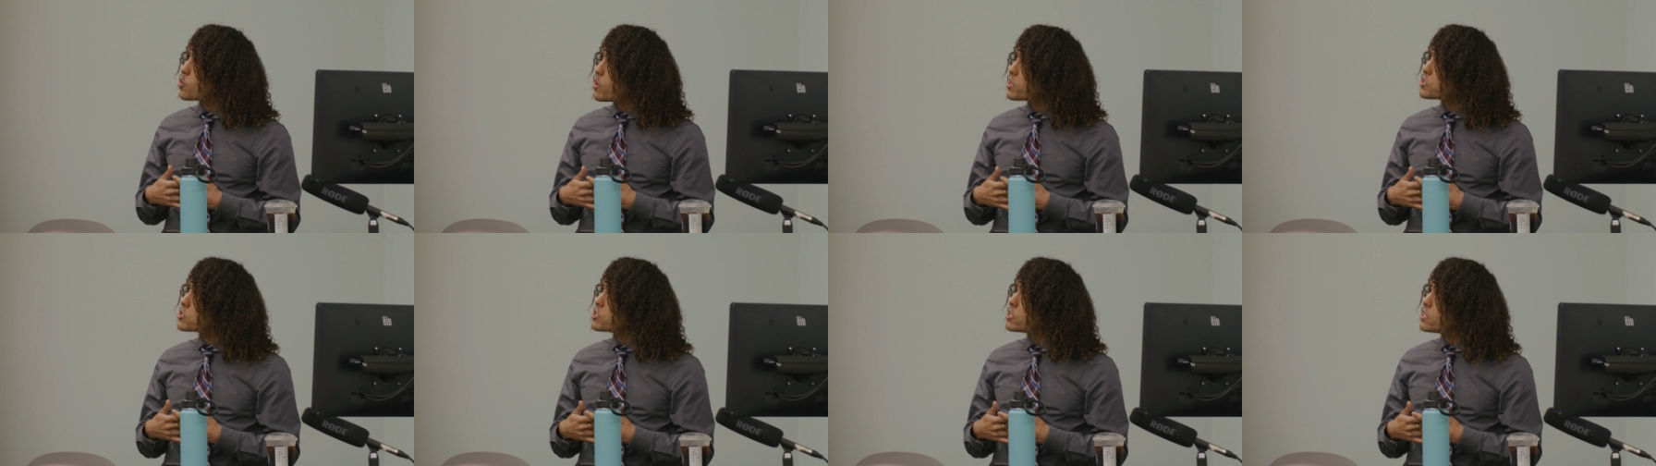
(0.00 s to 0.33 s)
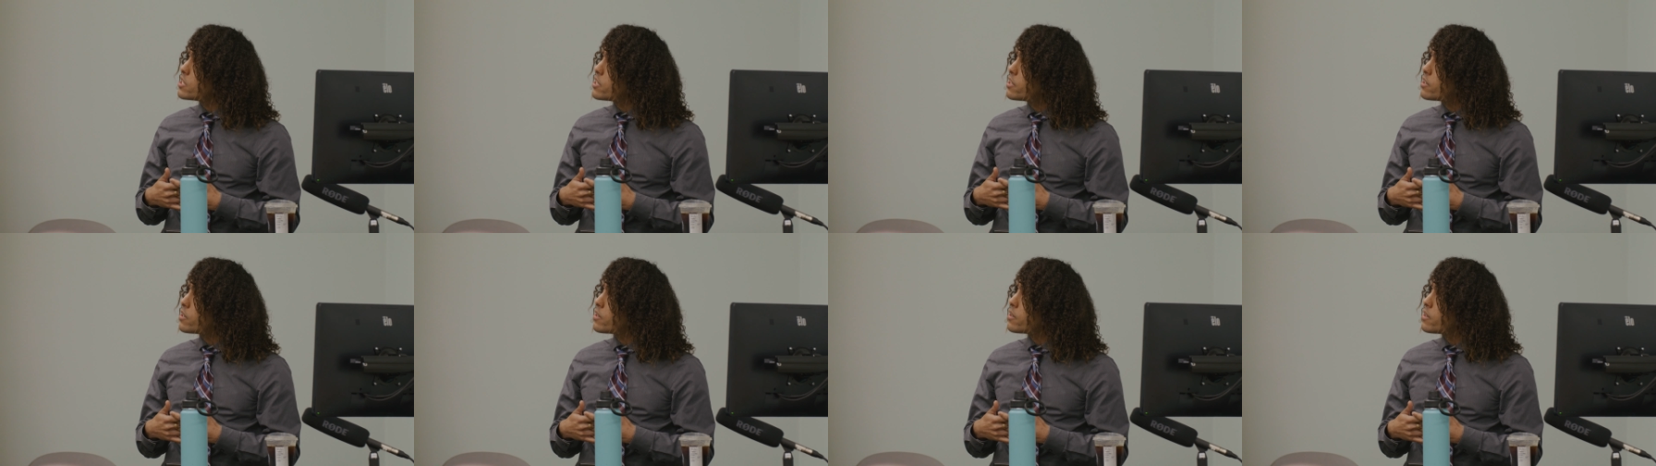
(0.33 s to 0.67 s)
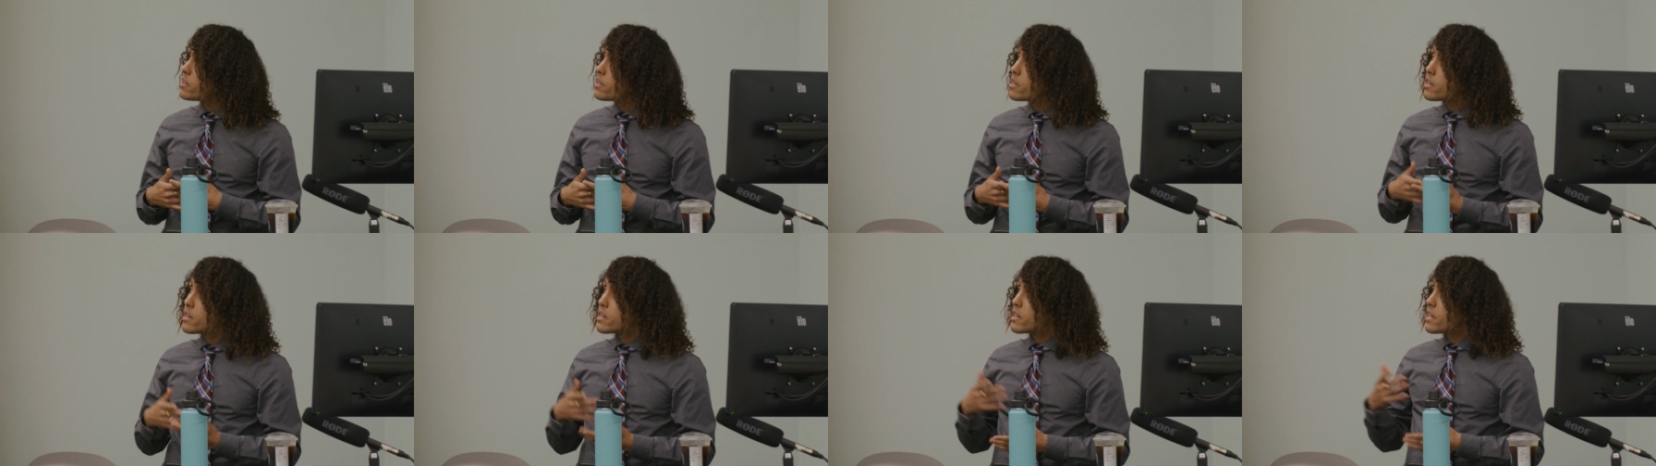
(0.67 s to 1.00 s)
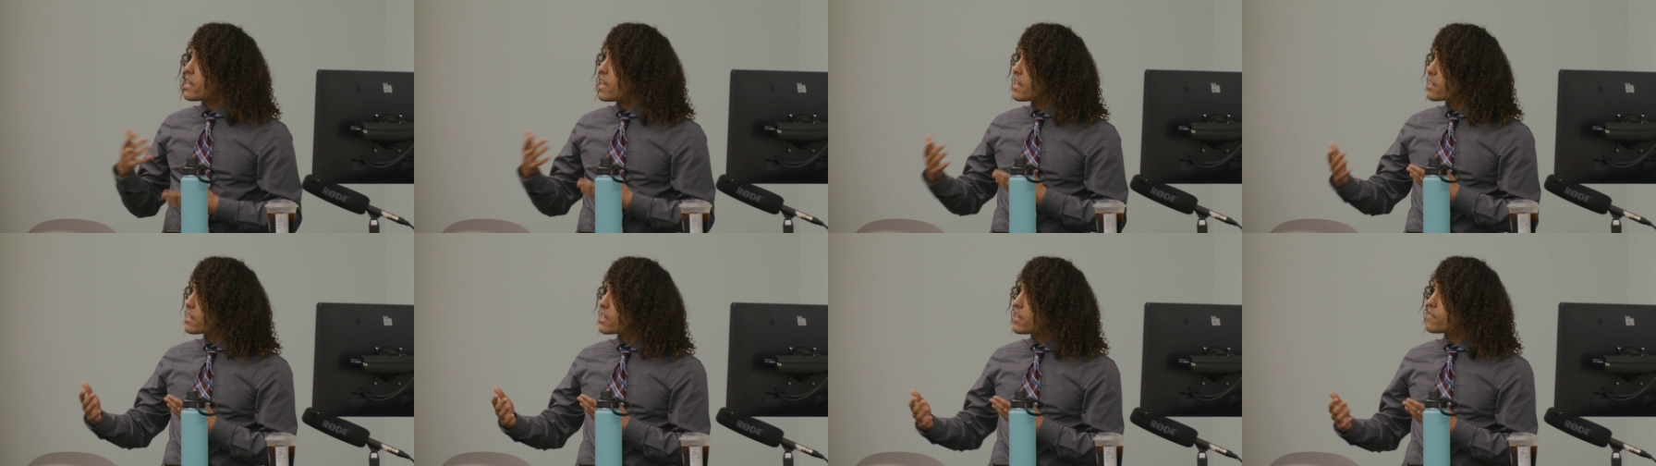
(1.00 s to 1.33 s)
questionnaire.
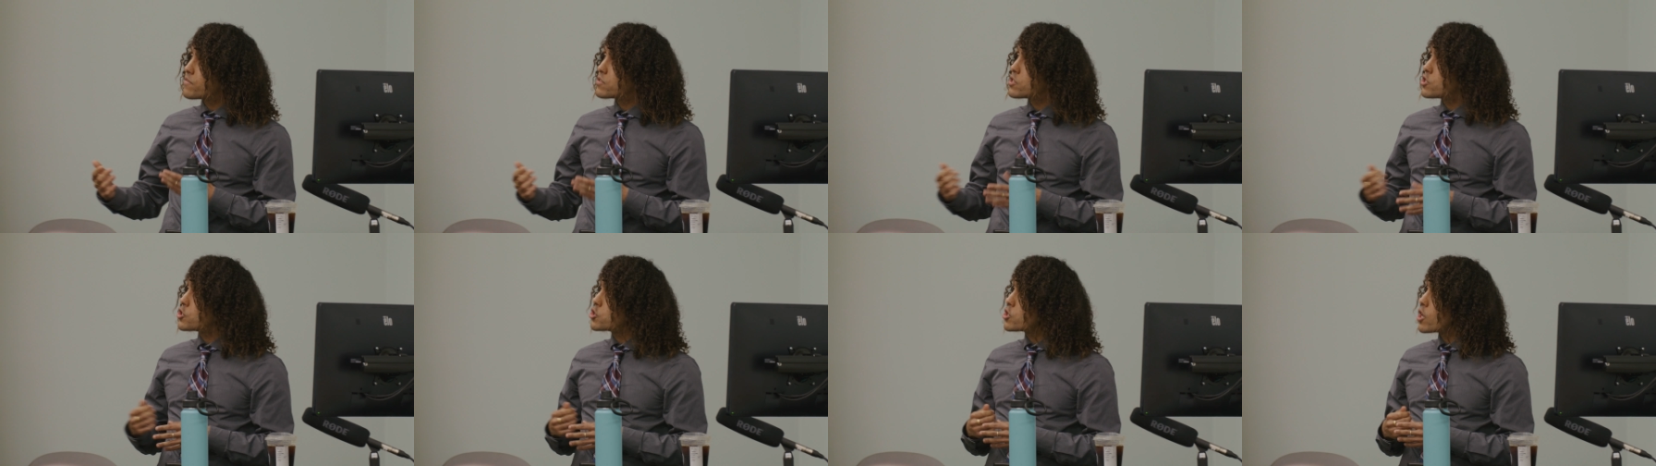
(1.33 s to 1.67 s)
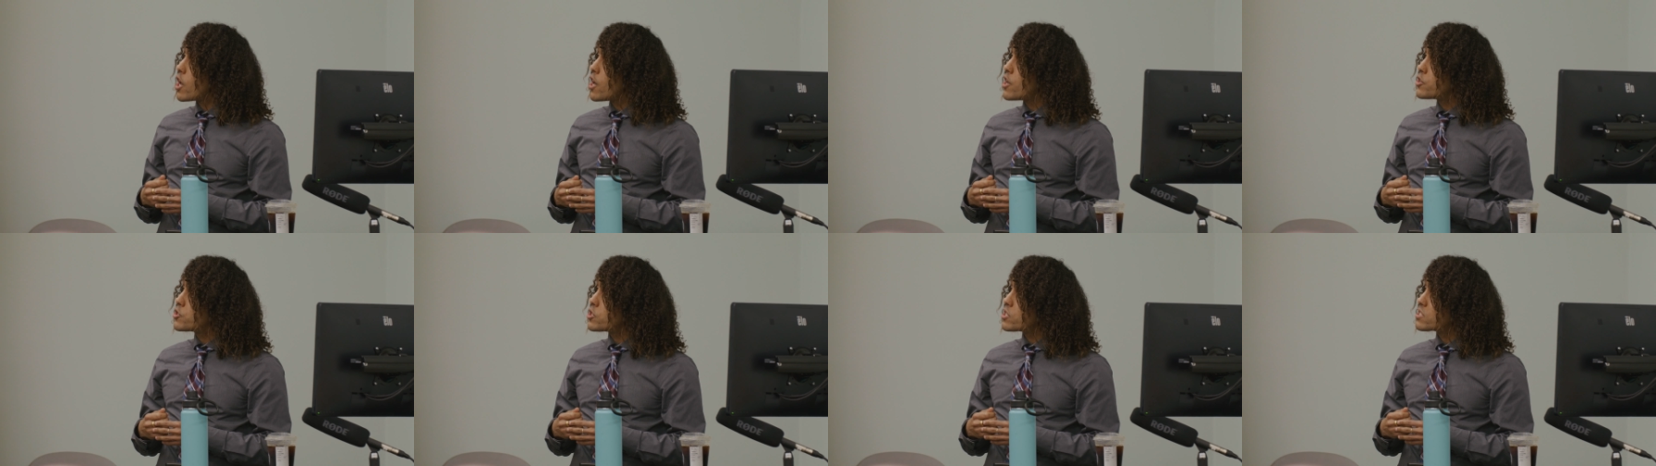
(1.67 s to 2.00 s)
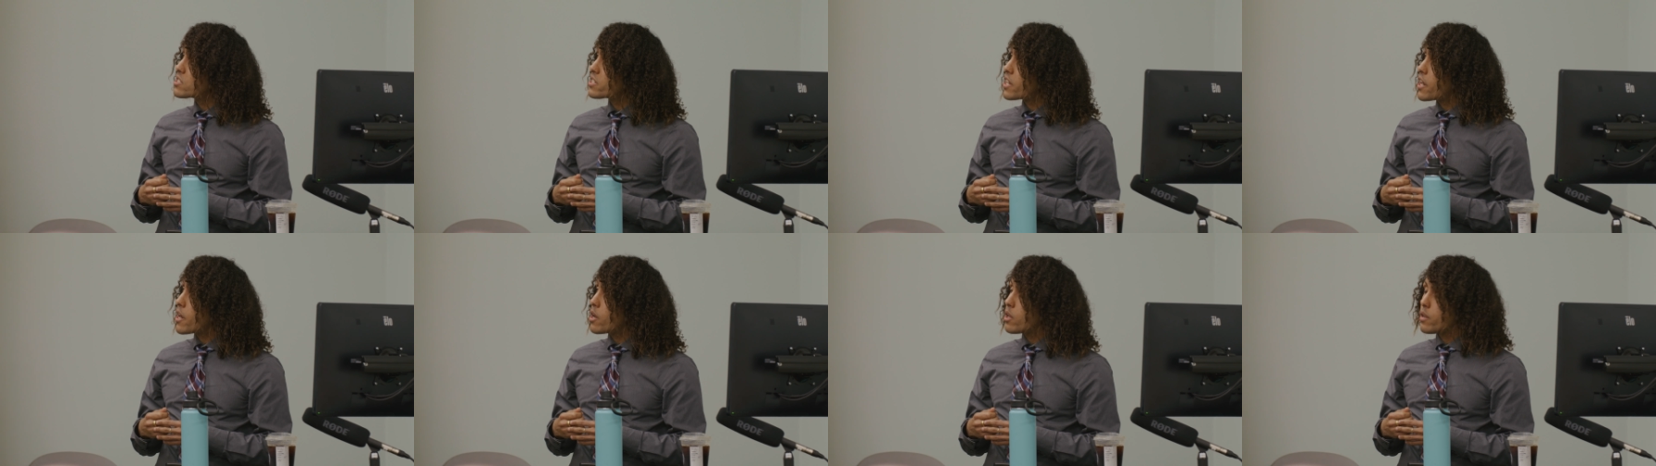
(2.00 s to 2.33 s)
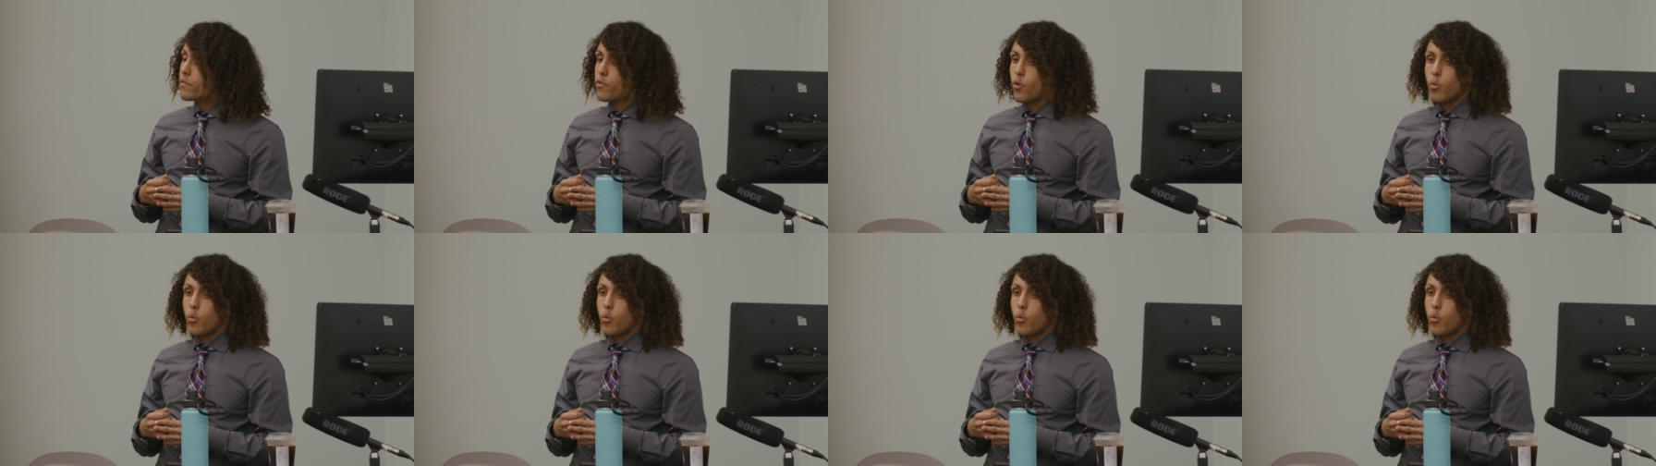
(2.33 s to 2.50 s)
It gives the judge a scale